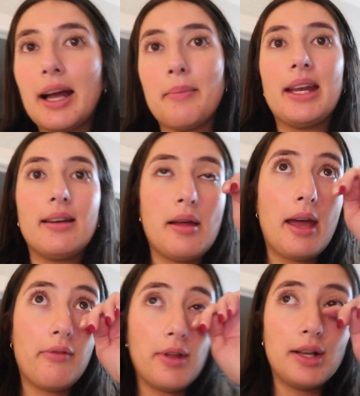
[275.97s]
I mean,
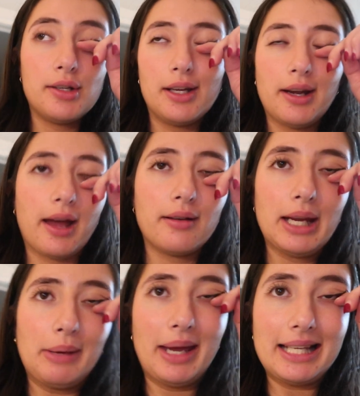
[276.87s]
everything turned out
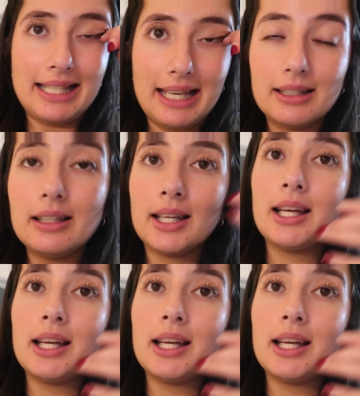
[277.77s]
amazing.